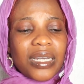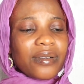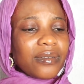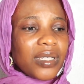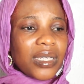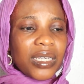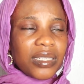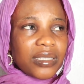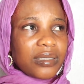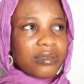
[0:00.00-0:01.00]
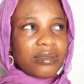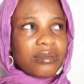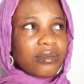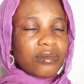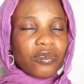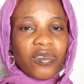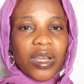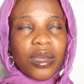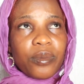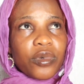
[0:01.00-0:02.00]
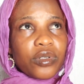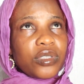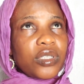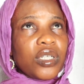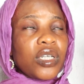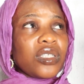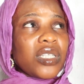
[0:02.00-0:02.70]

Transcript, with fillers: Now it's over how much.